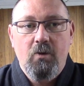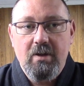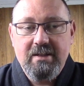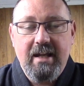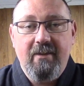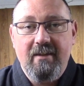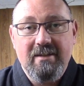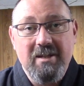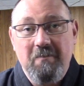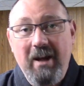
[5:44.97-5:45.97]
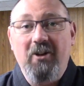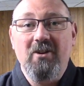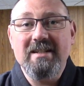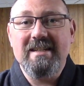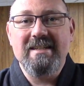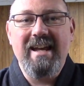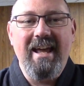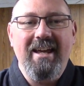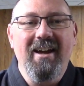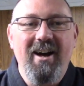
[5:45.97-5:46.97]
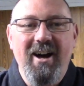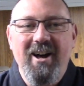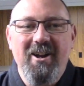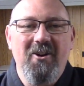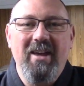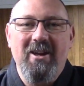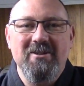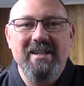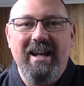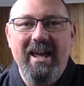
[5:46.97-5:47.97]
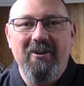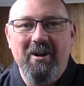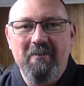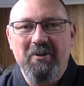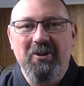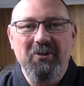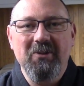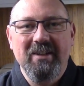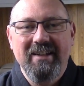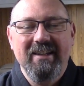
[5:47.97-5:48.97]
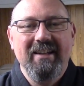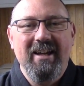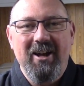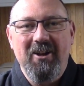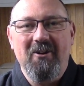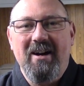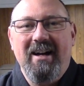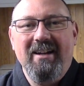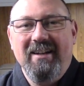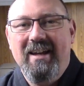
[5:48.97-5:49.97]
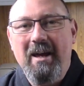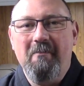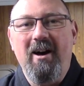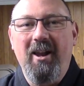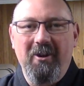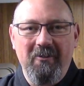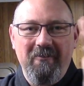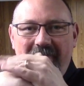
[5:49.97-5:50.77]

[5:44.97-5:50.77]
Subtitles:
Once again, this has been Chris's take on OKO stick counter number 2. Aloha and mahalo.